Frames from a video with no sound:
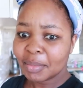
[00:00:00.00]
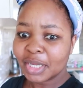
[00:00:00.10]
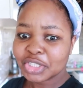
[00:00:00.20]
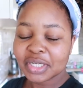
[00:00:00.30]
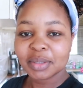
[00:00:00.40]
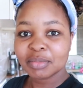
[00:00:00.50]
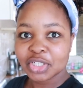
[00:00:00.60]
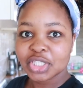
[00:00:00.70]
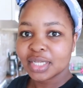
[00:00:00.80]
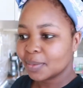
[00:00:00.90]
I'm actually
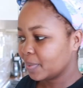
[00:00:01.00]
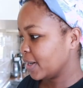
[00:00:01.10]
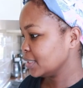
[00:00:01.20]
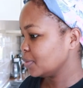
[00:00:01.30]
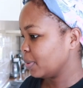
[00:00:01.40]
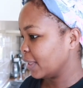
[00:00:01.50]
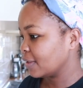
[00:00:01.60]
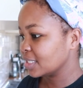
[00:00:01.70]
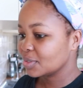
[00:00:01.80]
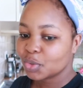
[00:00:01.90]
legit impressed by
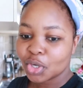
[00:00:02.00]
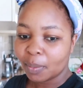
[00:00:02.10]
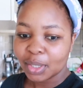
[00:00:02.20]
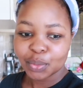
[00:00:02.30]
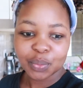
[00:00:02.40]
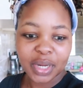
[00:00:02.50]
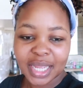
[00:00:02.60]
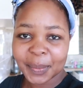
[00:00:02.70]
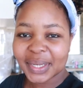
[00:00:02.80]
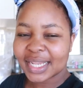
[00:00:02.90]
this. We normally would
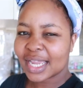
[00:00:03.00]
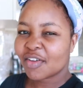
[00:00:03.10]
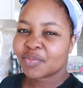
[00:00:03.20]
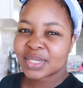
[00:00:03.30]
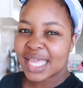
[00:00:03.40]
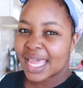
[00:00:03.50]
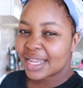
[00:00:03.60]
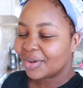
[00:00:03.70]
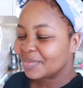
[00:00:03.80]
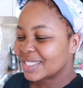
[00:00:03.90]
wake up at like
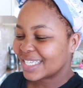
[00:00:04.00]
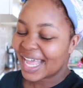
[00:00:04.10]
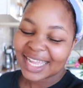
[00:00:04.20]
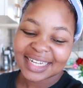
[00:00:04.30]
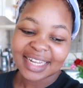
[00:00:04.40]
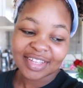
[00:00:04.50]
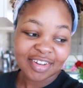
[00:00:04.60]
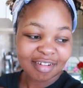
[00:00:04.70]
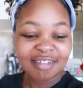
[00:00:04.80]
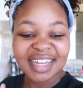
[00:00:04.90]
8:30, almost 9, like,
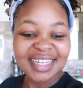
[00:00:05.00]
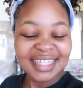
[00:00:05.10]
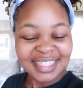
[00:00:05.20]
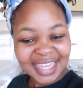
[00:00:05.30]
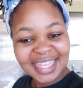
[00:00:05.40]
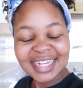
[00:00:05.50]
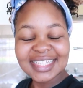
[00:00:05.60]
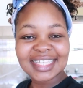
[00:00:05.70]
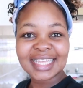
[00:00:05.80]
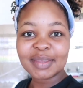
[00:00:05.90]
you know, take it
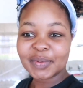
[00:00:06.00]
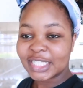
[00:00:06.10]
easy.